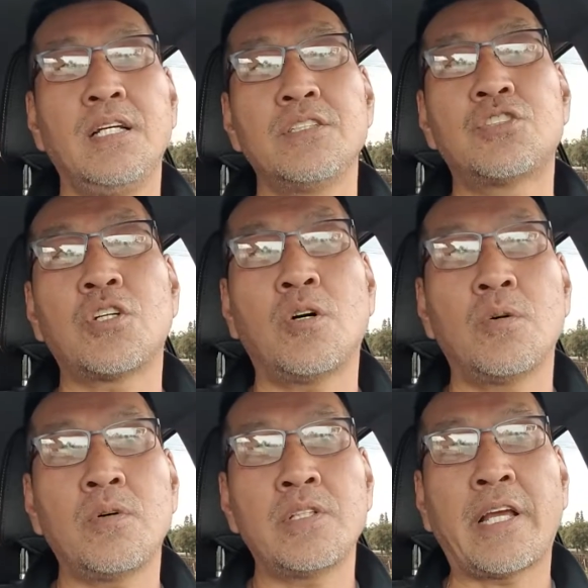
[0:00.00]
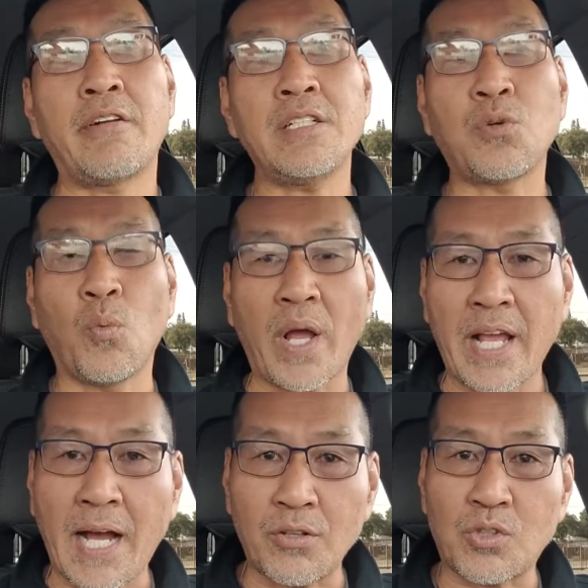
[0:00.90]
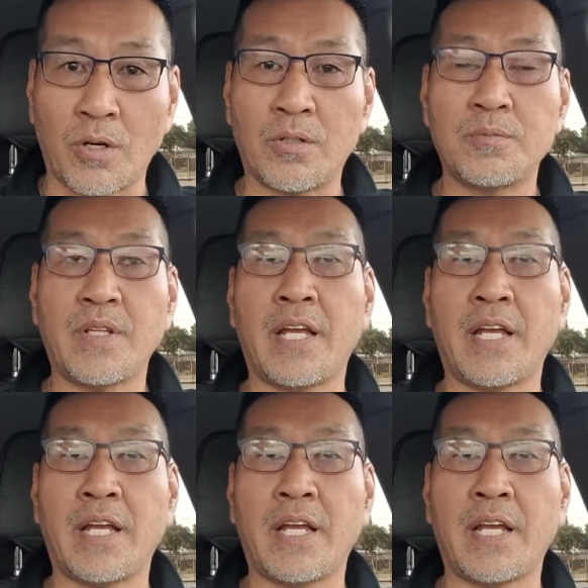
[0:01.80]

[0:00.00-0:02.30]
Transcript: So there is a way out, though.